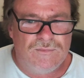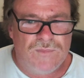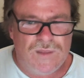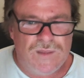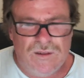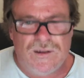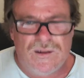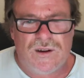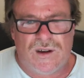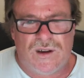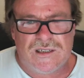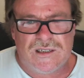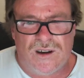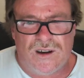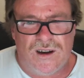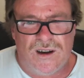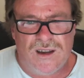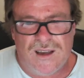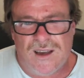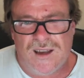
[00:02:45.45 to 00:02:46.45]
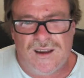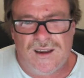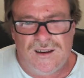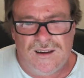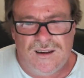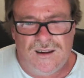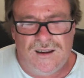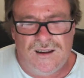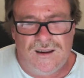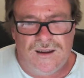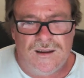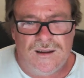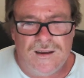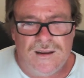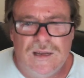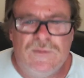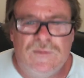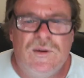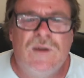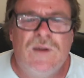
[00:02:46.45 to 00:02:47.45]
You're a nice guy. Hey,
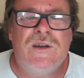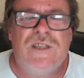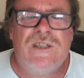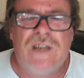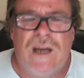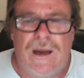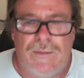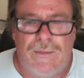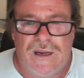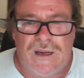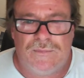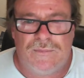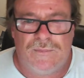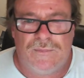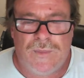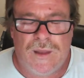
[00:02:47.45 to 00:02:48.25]
you're very charming.